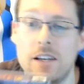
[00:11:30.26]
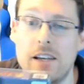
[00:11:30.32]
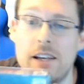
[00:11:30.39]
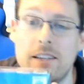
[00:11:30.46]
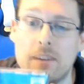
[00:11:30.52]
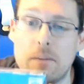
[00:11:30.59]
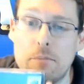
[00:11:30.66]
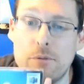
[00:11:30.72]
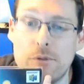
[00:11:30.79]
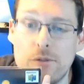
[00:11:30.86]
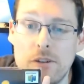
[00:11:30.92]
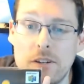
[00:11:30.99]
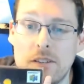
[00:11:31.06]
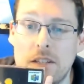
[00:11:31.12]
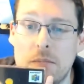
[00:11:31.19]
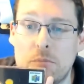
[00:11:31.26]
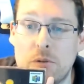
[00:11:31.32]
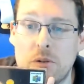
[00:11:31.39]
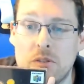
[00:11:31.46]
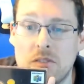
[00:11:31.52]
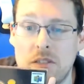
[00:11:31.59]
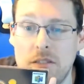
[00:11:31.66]
is a pretty
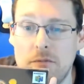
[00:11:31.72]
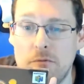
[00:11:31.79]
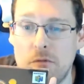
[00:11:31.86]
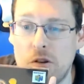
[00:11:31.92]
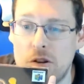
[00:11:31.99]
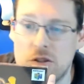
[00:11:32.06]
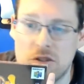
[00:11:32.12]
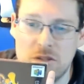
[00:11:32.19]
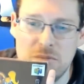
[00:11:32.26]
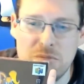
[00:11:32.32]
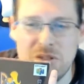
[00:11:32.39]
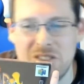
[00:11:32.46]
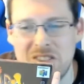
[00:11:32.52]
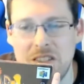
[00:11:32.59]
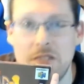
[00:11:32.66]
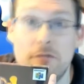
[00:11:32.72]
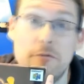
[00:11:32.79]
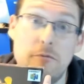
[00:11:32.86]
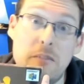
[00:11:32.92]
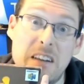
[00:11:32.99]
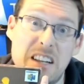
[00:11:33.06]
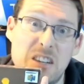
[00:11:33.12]
pristine version, pristine,
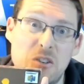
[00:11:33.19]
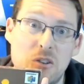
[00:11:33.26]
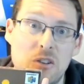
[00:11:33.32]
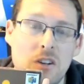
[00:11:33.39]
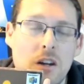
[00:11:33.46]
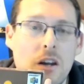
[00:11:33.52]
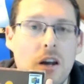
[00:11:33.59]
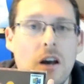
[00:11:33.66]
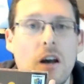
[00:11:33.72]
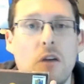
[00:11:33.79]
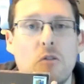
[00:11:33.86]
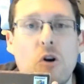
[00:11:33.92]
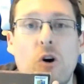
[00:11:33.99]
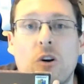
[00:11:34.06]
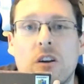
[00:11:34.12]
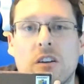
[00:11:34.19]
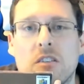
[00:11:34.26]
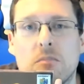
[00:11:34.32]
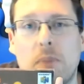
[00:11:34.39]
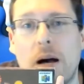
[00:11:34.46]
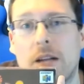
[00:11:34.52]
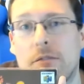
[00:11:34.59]
very good, Conker's
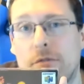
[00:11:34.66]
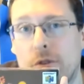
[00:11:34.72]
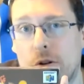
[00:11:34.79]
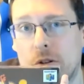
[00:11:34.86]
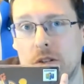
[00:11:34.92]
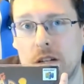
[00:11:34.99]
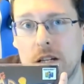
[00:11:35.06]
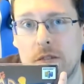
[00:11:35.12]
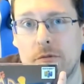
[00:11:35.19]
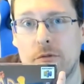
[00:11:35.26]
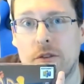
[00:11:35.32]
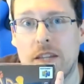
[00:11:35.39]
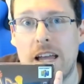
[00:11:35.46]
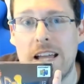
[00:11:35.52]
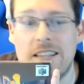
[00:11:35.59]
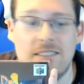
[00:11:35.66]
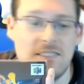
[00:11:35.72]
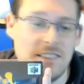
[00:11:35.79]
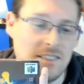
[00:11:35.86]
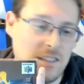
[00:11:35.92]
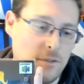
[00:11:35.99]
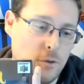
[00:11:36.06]
Bad Fur Day for the
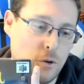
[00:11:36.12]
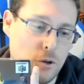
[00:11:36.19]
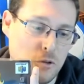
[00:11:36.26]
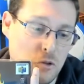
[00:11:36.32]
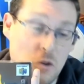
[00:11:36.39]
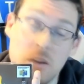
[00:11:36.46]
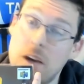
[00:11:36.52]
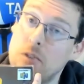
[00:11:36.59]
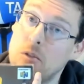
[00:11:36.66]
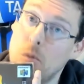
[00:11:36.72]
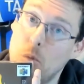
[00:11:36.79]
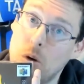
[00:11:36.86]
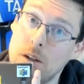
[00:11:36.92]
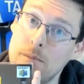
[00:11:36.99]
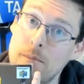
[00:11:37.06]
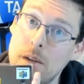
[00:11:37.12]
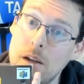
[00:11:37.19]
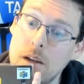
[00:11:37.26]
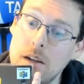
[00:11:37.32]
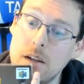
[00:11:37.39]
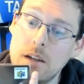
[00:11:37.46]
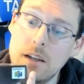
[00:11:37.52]
N64, 2001.
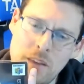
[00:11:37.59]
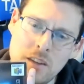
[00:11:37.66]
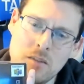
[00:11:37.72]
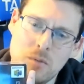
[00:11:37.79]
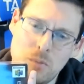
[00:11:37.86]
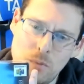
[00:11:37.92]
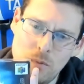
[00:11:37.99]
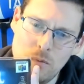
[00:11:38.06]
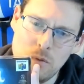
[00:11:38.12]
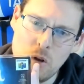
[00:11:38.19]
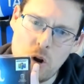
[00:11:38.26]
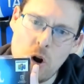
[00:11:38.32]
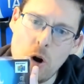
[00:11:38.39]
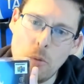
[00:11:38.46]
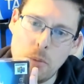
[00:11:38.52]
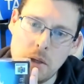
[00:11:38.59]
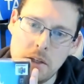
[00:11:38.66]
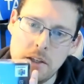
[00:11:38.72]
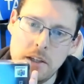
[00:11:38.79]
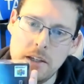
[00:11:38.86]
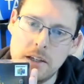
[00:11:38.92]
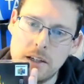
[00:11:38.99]
This copy
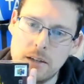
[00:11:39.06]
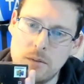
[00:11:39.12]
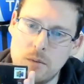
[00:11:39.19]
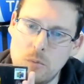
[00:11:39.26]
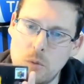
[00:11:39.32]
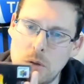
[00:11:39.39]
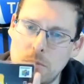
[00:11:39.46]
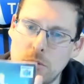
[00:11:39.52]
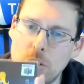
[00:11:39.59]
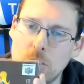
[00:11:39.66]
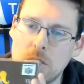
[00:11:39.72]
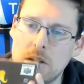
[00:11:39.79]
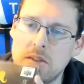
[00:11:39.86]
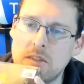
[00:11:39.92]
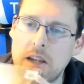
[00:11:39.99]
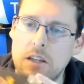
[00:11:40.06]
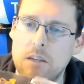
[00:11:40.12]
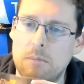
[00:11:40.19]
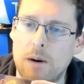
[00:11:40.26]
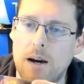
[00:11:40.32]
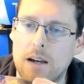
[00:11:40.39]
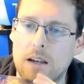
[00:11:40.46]
here will probably set you
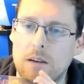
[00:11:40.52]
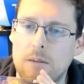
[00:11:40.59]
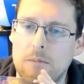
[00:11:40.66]
back